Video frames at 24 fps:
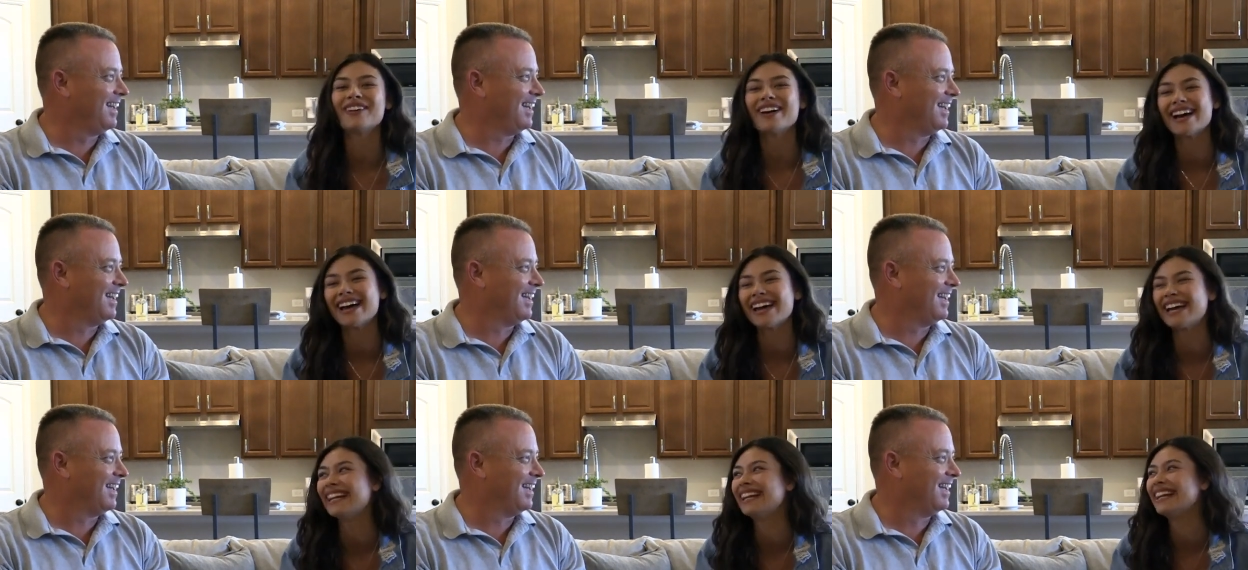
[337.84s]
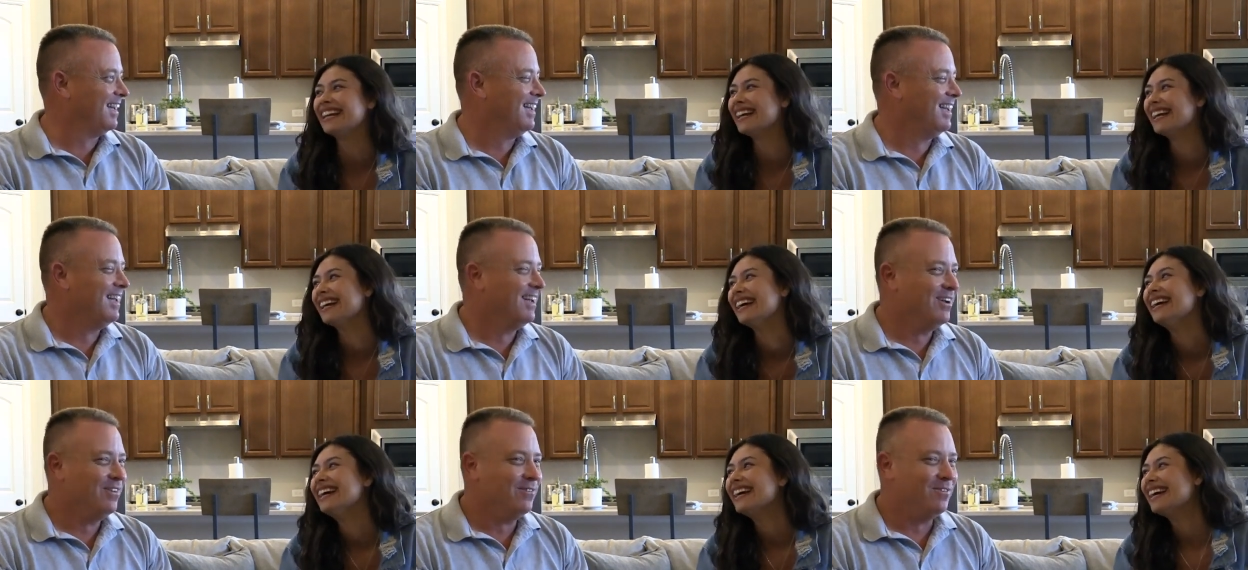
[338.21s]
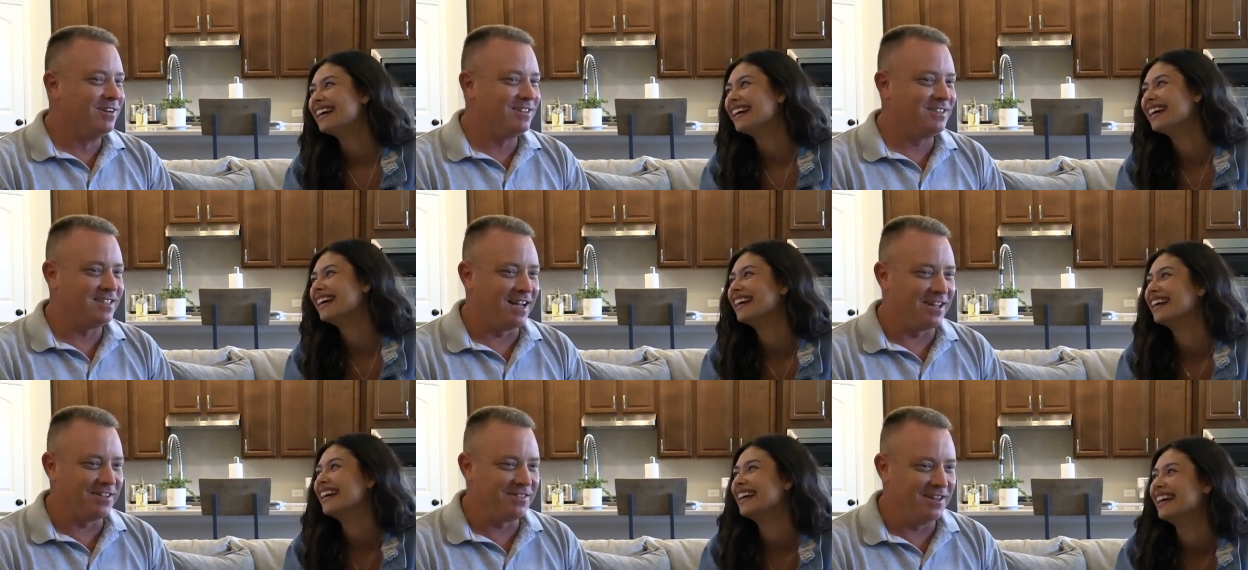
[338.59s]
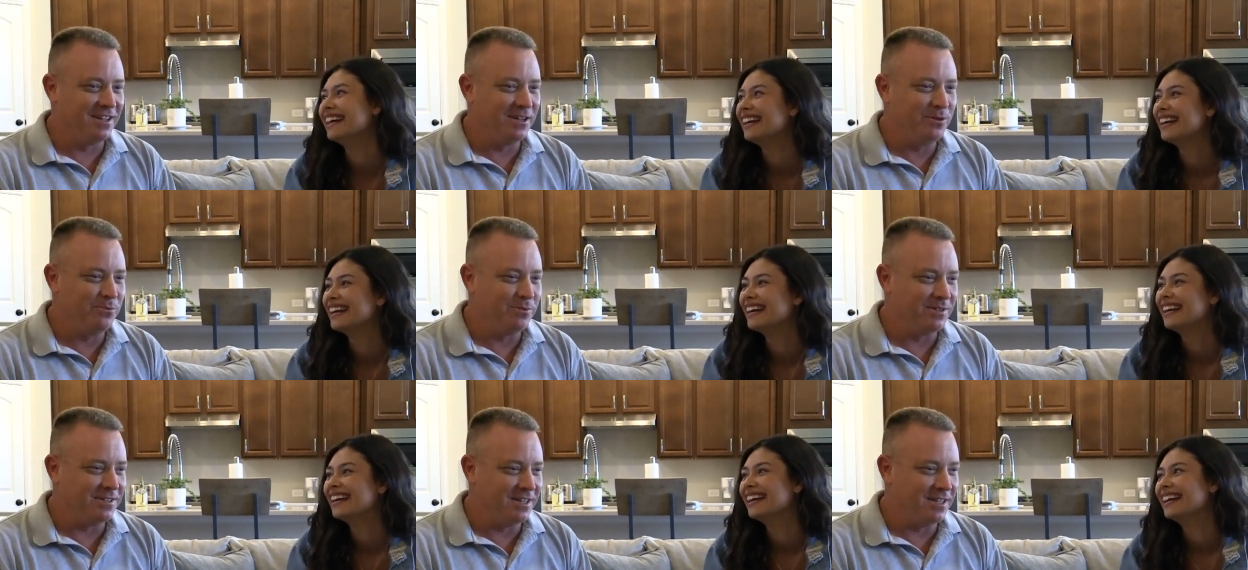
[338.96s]
Speaker 1: fun." Which I think
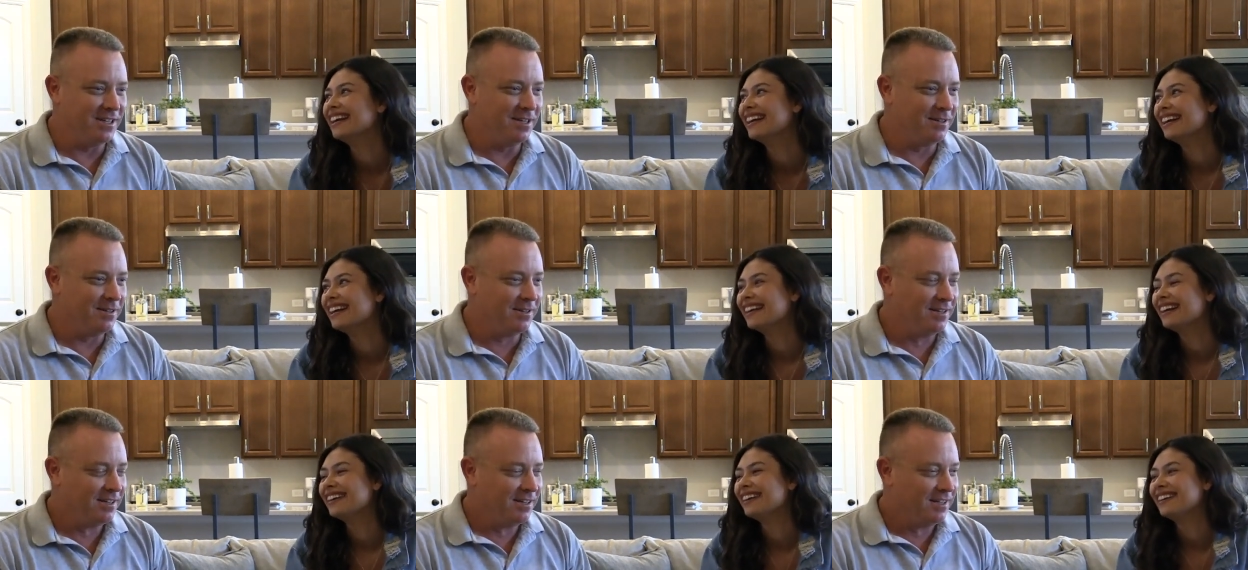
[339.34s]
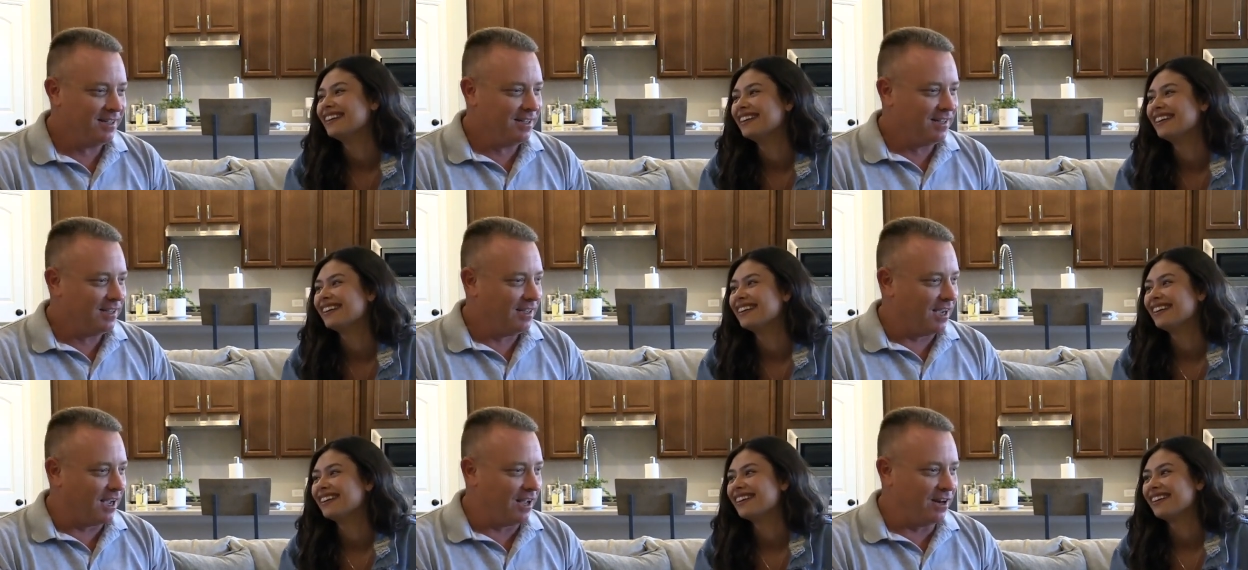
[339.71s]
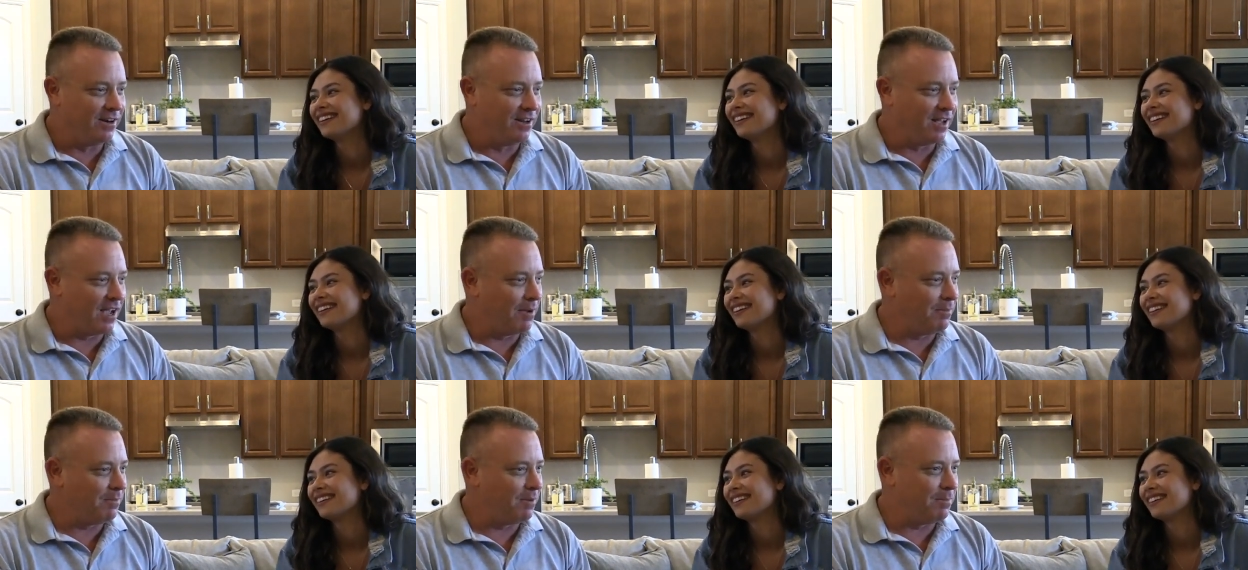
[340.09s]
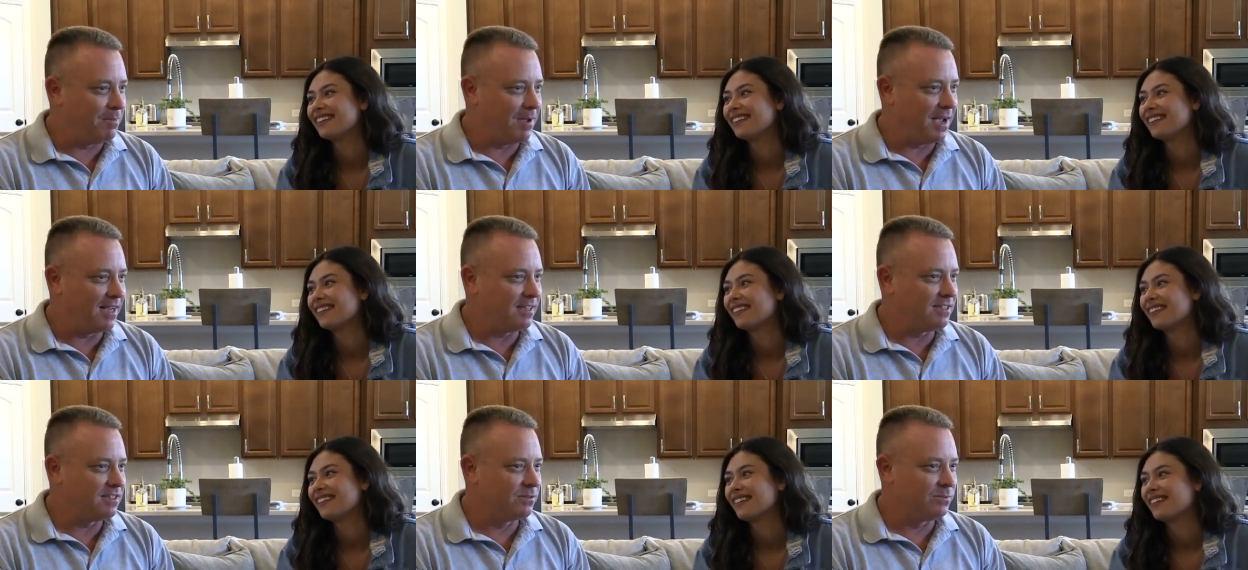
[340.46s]
we did I don't know how many
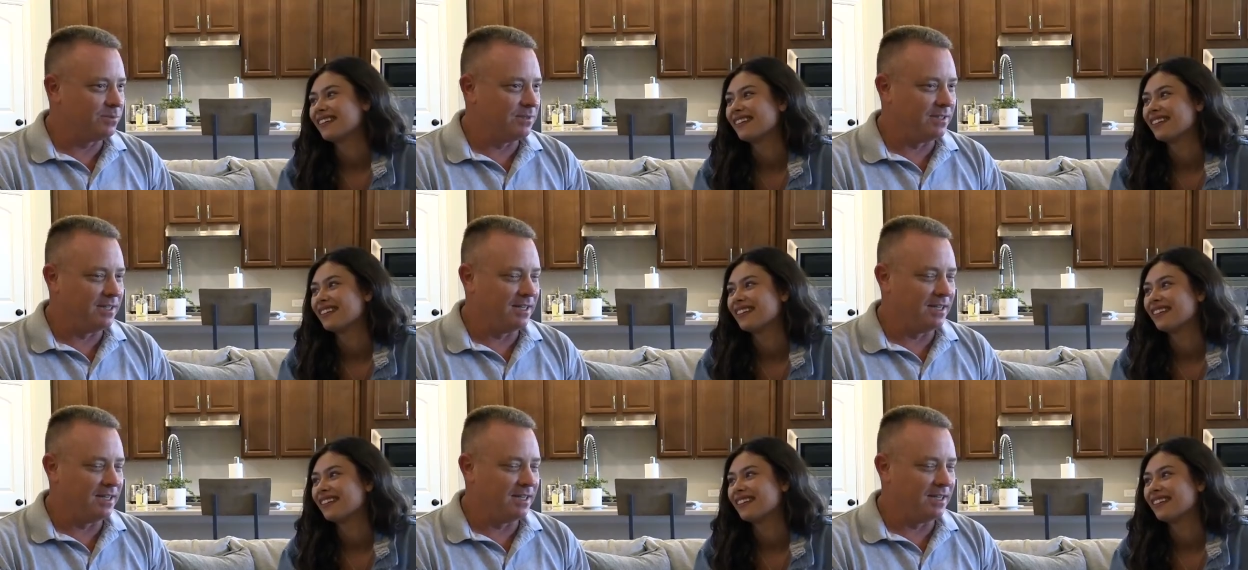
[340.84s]
passes we